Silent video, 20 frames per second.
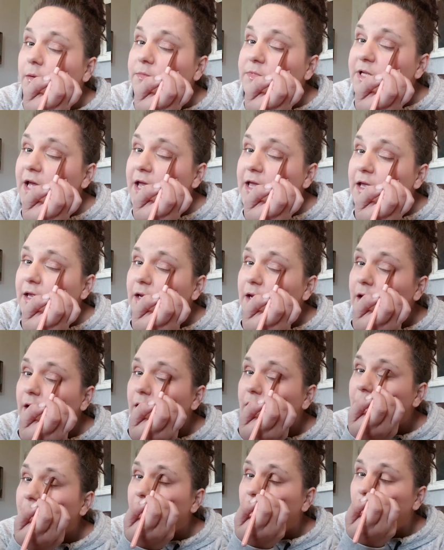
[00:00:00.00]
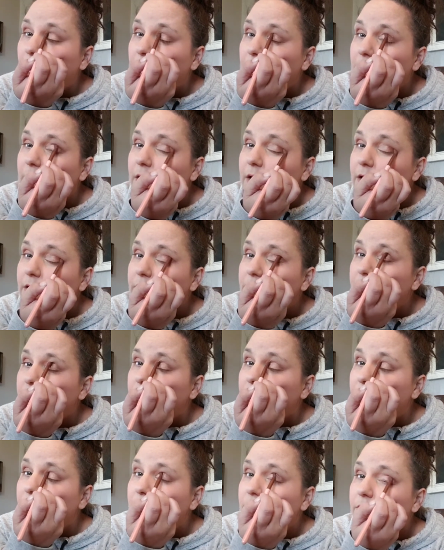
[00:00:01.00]
And I'm taking it and going into
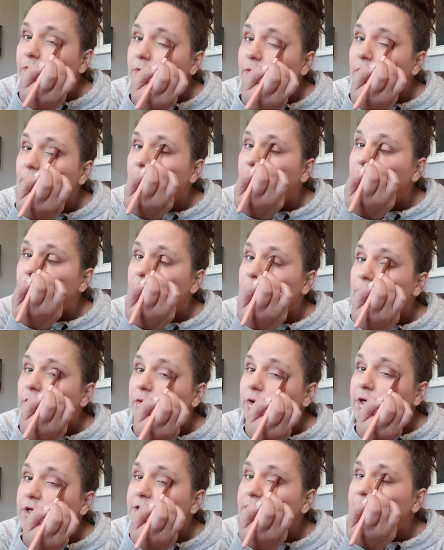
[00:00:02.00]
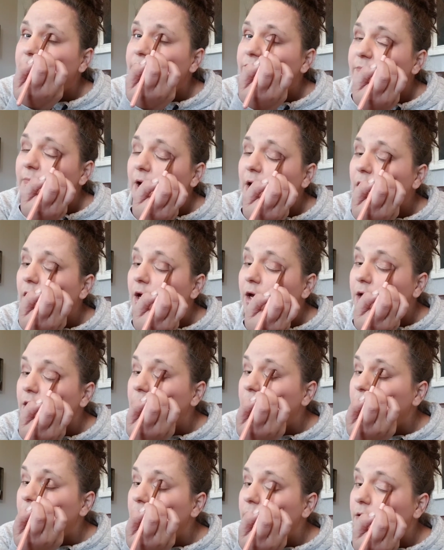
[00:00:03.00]
the crease of my
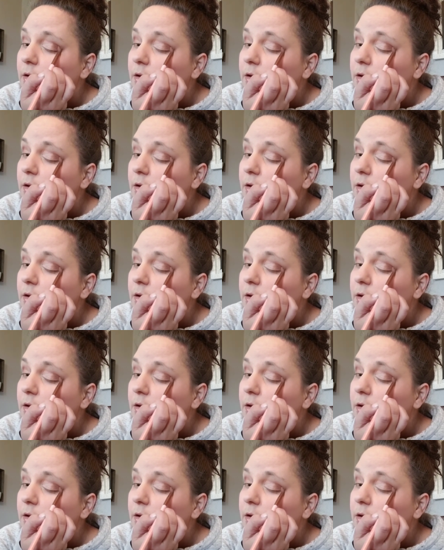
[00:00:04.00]
eye.